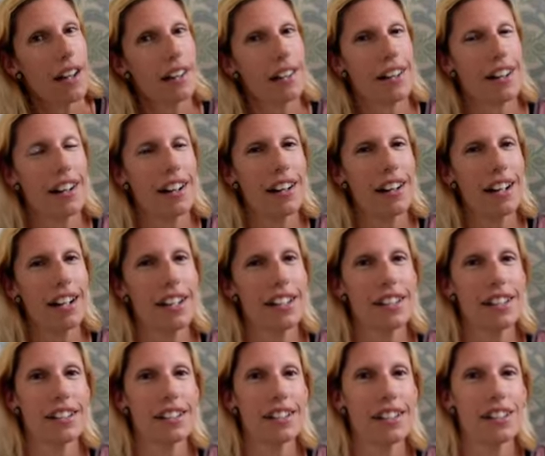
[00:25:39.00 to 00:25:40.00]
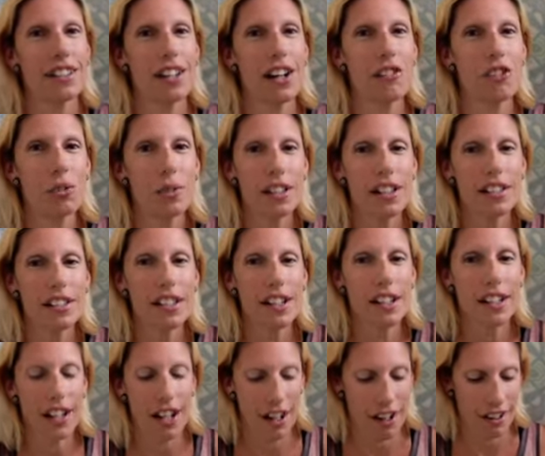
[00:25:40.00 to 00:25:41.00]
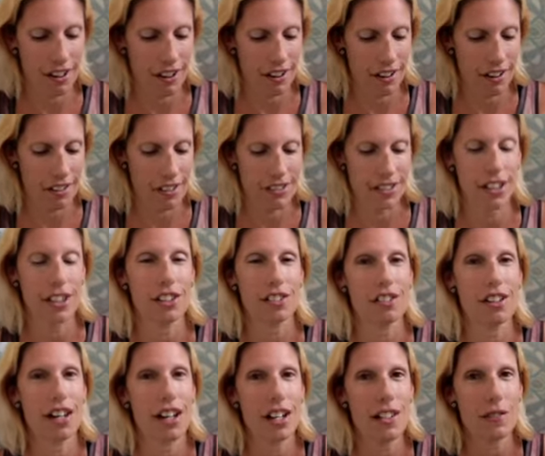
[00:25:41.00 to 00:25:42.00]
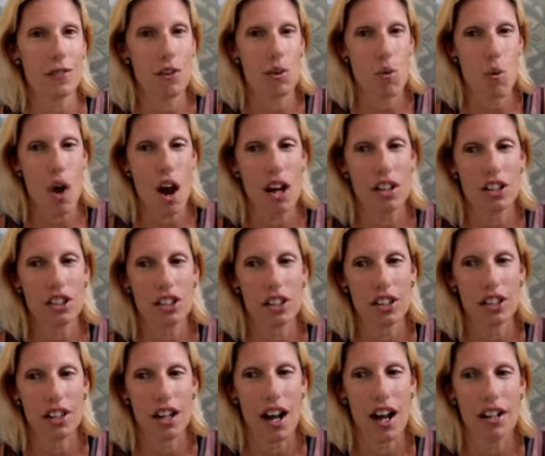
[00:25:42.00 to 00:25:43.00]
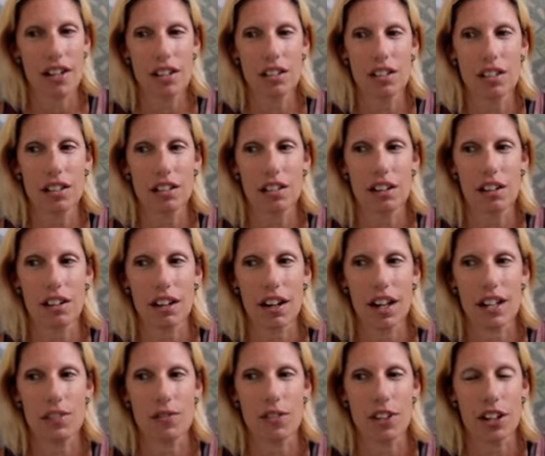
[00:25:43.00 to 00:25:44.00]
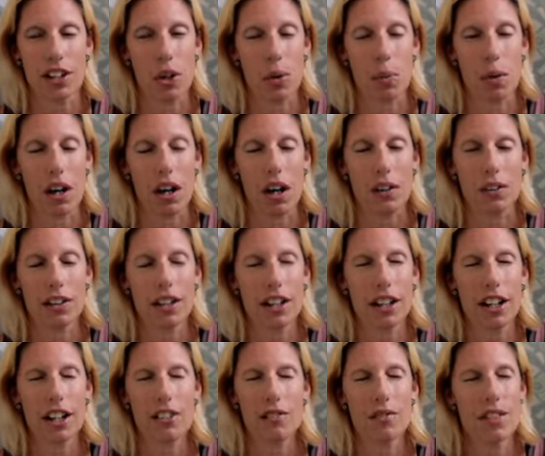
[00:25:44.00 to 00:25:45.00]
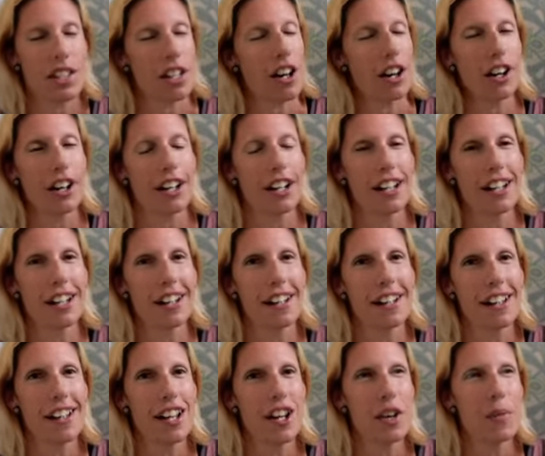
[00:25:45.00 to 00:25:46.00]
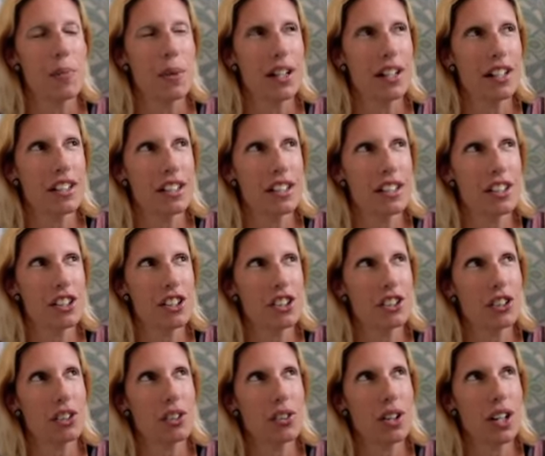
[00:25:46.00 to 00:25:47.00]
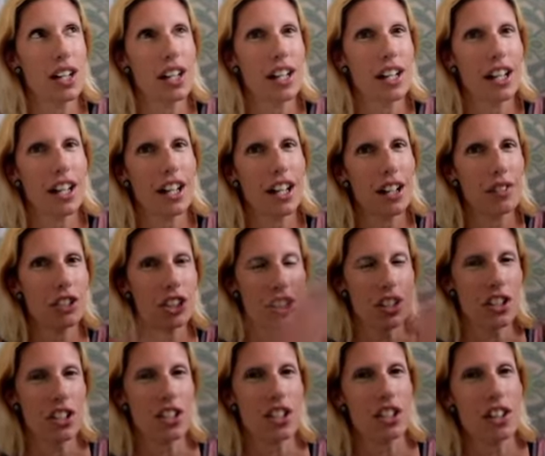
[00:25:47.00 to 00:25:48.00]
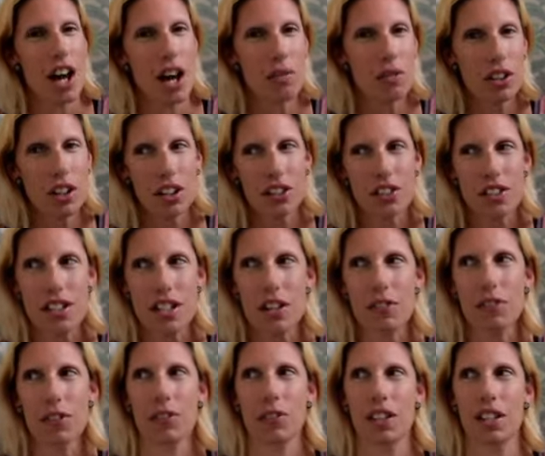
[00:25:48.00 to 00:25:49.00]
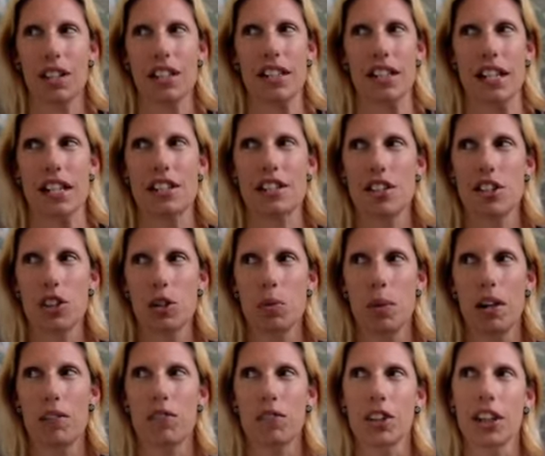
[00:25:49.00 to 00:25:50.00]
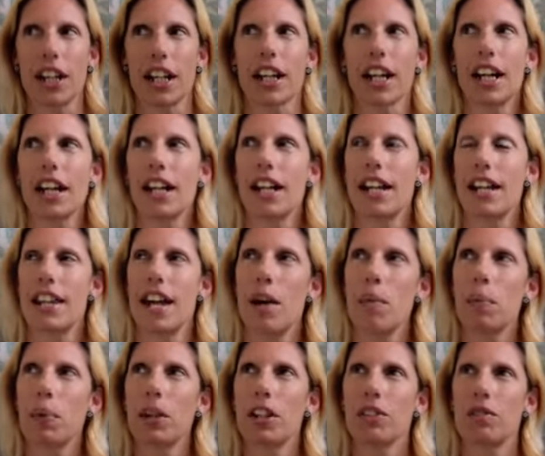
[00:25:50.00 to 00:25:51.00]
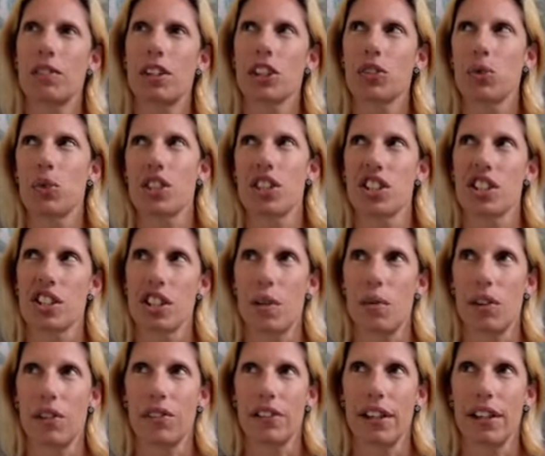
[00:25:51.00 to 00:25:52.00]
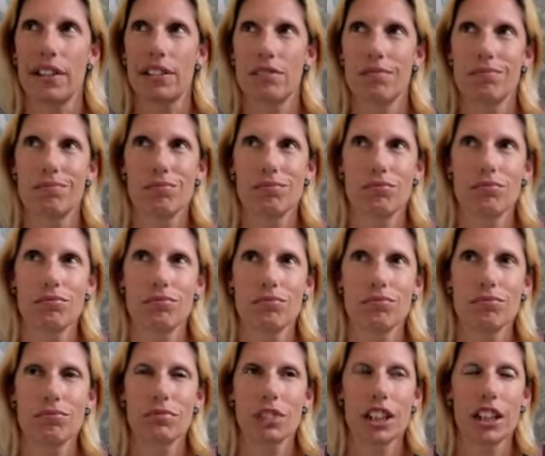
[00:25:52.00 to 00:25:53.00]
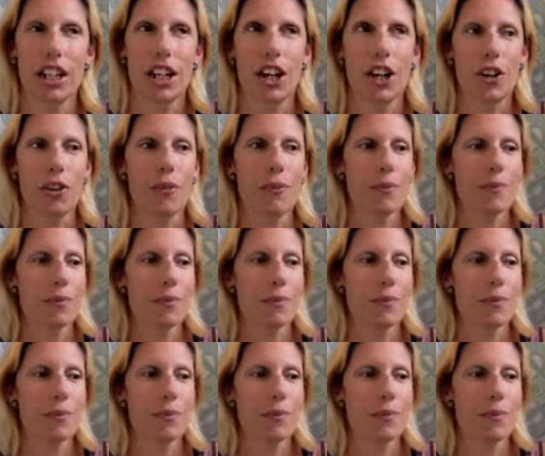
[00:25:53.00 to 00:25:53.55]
alright. Everybody take care. Thank you guys for watching. I know it's a long-ass video, probably. I'm sorry. But I didn't know, and I'm sure there's a lot more other stuff I wanted to say too, but I feel like that pretty much was the sum of it. You know?